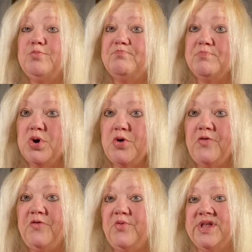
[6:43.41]

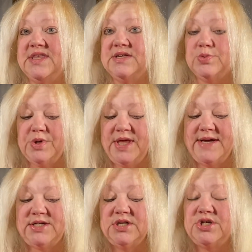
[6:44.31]
move with this
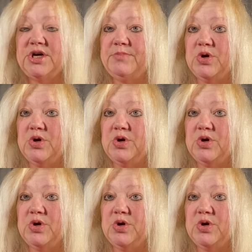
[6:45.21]
relationship.